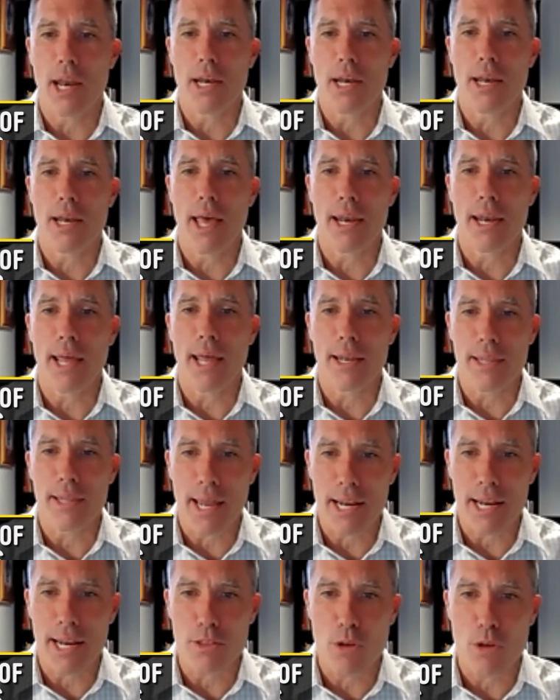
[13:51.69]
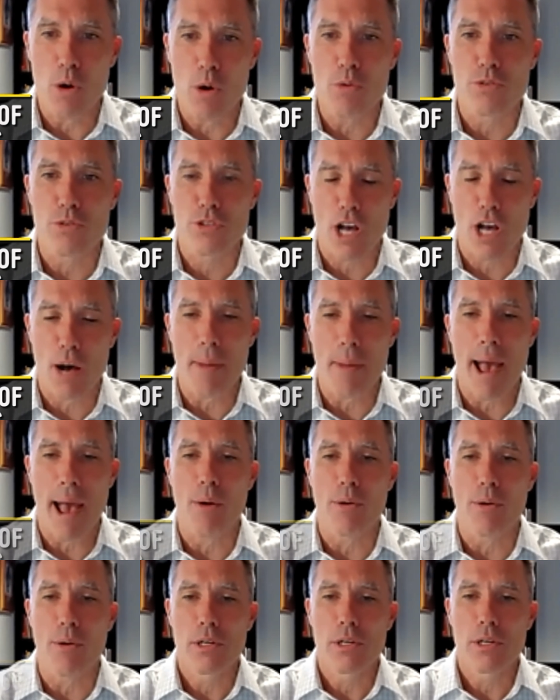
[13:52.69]
and letting those come
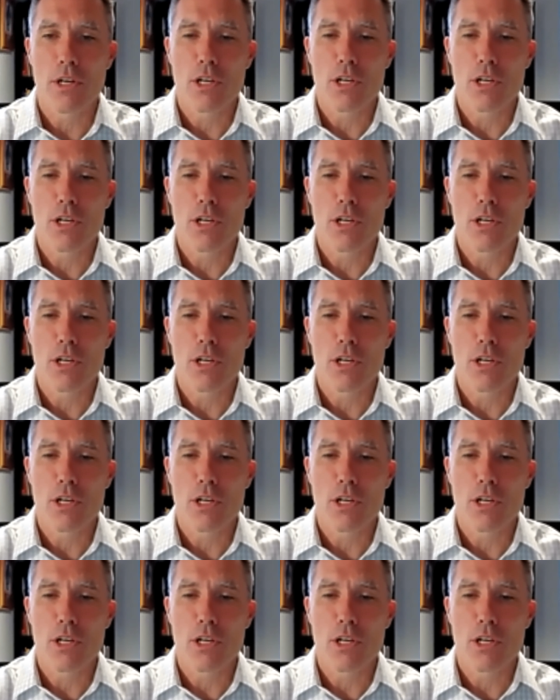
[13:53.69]
out.